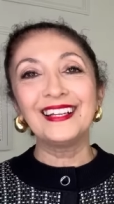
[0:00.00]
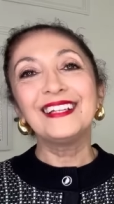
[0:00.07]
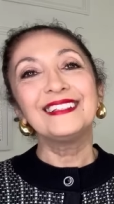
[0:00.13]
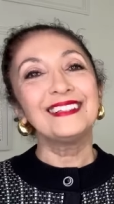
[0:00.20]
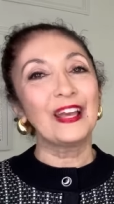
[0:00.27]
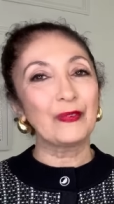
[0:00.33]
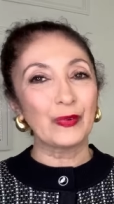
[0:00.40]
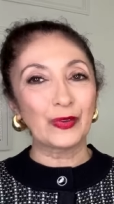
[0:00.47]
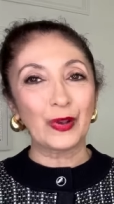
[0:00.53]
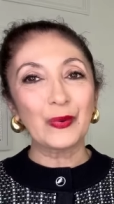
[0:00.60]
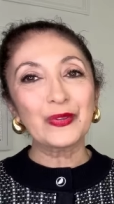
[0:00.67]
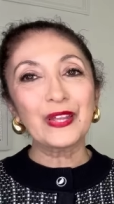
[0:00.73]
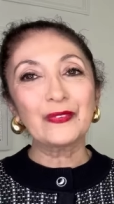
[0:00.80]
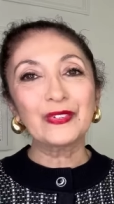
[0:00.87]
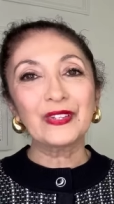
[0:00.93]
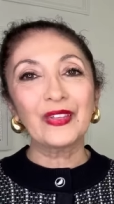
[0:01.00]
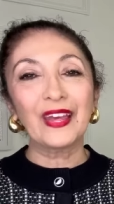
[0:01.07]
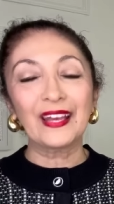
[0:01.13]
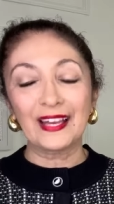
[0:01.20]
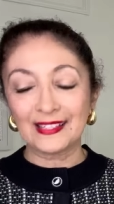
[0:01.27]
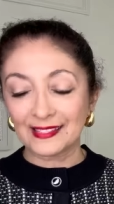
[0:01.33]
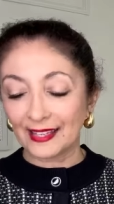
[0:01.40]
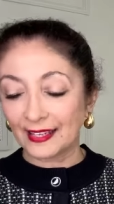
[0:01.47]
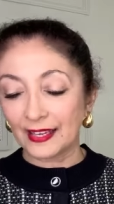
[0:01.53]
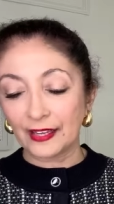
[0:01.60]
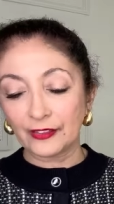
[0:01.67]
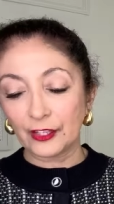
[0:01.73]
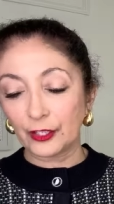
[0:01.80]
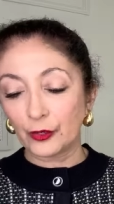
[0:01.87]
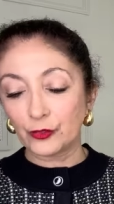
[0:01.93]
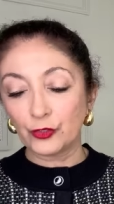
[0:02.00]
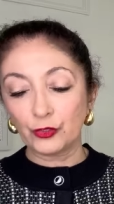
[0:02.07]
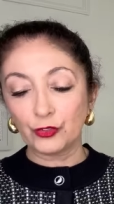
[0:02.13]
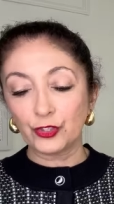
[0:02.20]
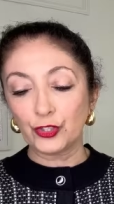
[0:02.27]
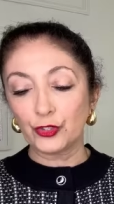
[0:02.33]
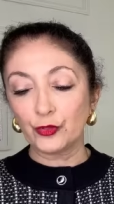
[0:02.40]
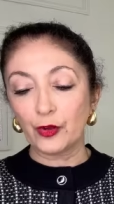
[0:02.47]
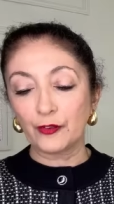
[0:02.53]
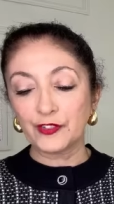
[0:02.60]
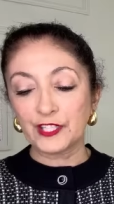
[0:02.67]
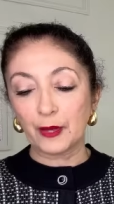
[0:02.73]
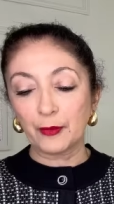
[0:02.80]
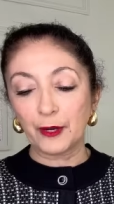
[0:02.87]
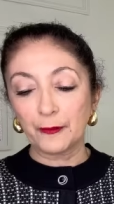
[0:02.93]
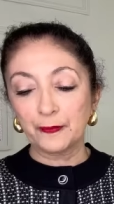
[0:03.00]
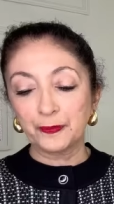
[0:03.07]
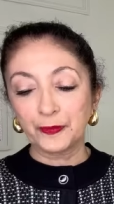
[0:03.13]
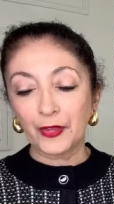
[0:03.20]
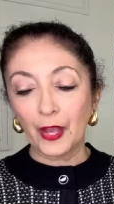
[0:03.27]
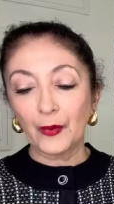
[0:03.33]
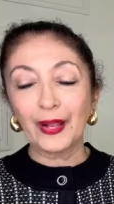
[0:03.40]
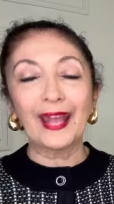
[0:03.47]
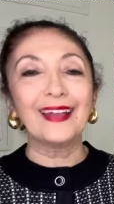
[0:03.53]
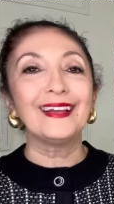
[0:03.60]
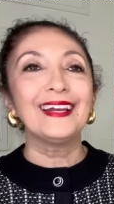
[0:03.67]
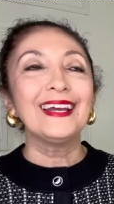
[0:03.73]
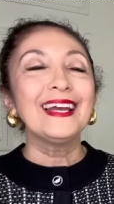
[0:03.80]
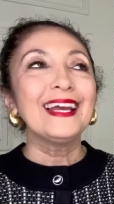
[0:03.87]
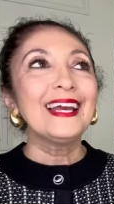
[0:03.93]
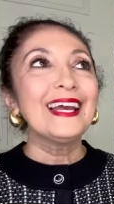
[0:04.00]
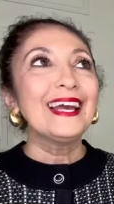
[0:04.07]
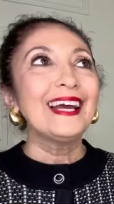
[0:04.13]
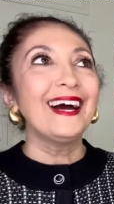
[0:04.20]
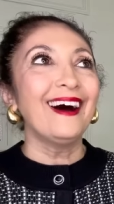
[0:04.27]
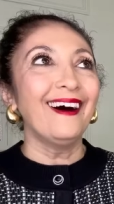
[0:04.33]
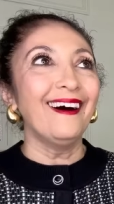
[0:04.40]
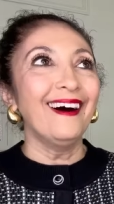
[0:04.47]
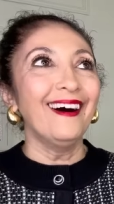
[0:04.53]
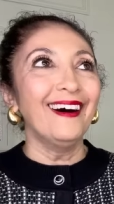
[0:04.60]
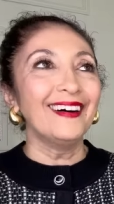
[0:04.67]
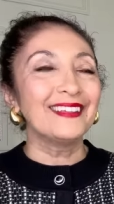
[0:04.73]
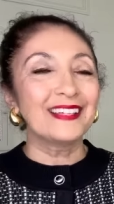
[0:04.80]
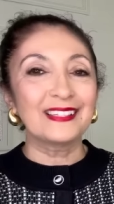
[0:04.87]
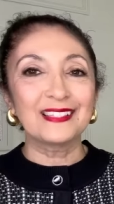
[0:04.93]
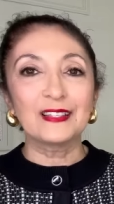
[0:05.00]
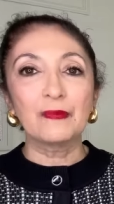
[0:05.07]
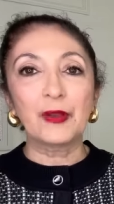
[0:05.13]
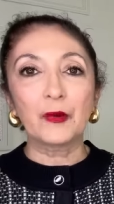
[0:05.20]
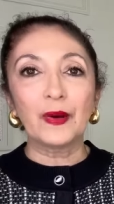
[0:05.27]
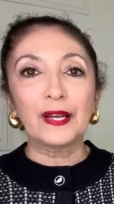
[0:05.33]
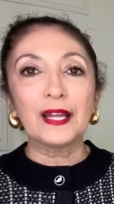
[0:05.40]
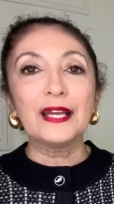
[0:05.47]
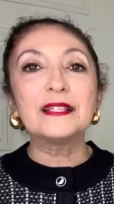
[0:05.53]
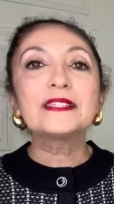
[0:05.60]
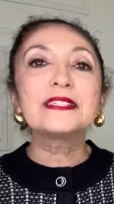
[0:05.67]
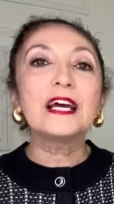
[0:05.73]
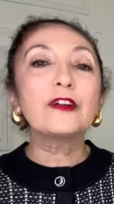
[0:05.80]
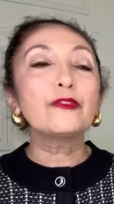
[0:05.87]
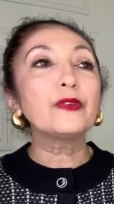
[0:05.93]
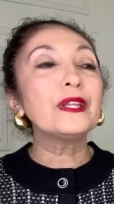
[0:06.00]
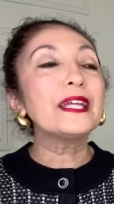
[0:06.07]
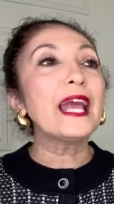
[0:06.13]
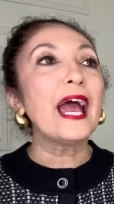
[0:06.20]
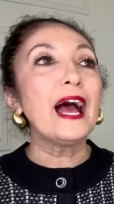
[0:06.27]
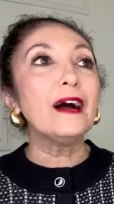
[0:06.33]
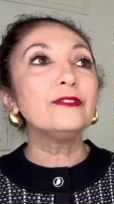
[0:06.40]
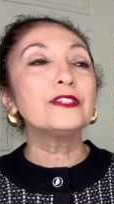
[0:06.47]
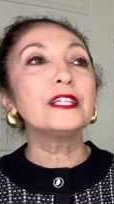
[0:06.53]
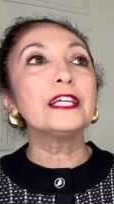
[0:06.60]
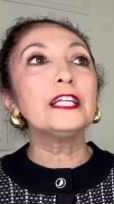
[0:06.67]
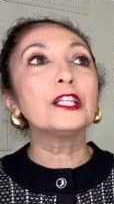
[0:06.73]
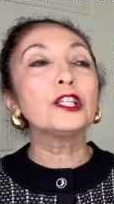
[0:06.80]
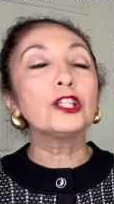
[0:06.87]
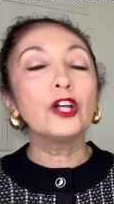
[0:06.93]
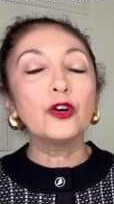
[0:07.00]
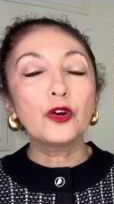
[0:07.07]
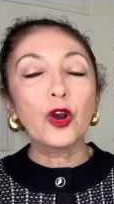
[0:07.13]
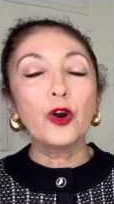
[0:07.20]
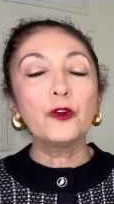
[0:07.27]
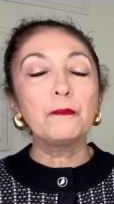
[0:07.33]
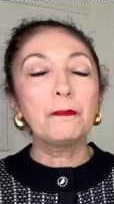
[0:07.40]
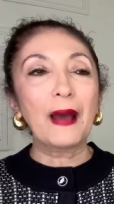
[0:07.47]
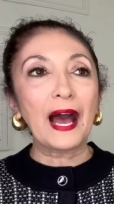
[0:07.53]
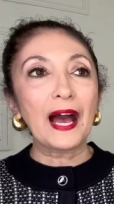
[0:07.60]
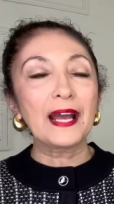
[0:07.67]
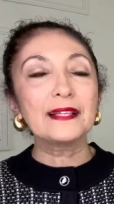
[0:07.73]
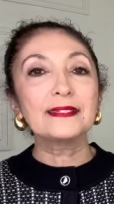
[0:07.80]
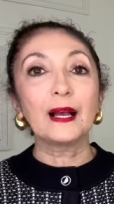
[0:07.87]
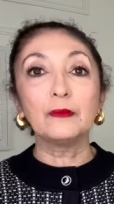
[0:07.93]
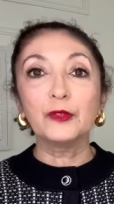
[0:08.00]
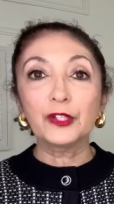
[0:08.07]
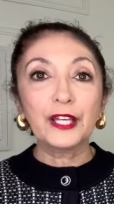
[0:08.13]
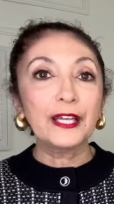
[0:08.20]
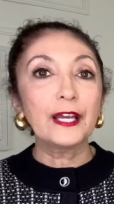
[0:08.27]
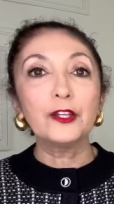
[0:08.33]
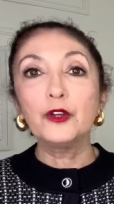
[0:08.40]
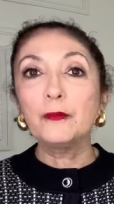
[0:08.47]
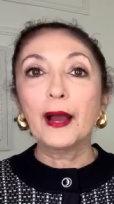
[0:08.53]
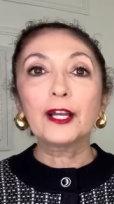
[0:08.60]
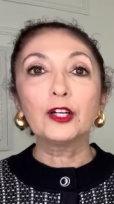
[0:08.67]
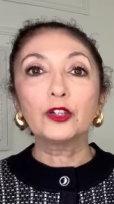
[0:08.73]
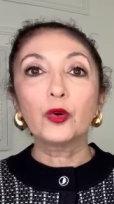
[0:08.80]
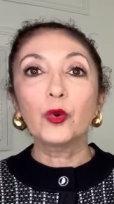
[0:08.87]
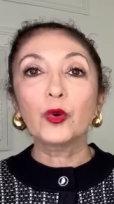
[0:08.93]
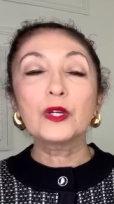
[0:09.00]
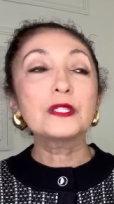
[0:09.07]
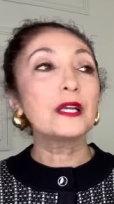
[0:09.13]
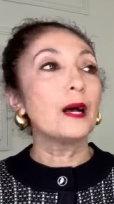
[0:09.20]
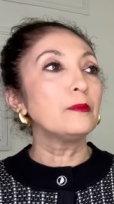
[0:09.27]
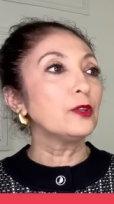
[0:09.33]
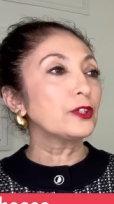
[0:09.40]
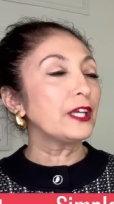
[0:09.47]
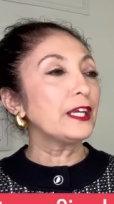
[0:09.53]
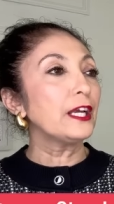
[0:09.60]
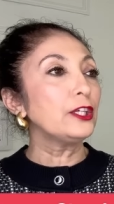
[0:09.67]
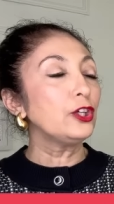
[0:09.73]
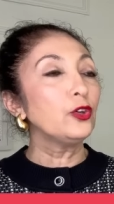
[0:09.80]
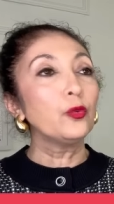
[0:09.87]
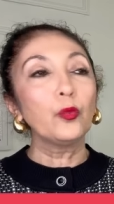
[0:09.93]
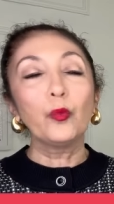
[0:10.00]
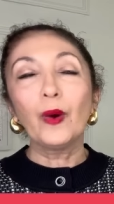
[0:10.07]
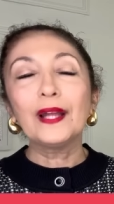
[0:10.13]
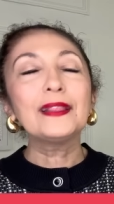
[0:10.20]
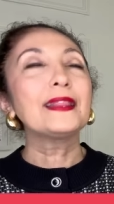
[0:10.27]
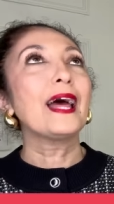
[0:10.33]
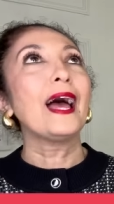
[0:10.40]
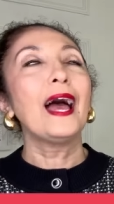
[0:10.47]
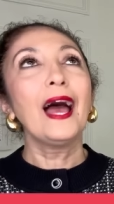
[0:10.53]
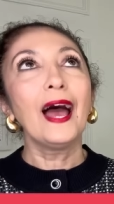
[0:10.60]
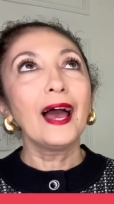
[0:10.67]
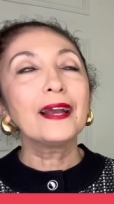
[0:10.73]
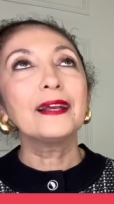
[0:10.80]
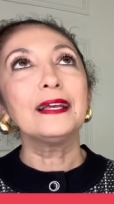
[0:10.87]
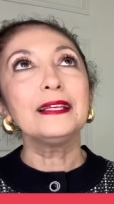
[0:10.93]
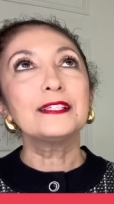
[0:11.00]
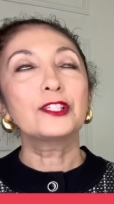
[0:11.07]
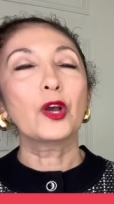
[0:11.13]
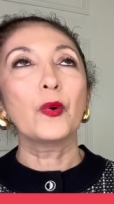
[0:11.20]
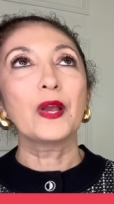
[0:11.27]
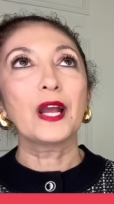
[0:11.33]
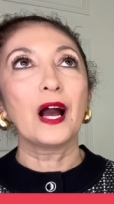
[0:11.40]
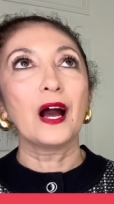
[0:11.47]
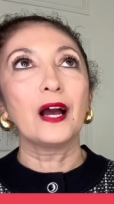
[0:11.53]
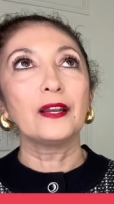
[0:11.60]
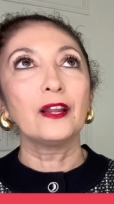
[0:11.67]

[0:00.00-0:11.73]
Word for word: They will go with everything. It's like the go-to shoe of summer. Okay, oh, this is a big one. Instead of really heavily logoed bags, I'm looking at you, Michael Kors. I'm looking at you. What the heck is going on?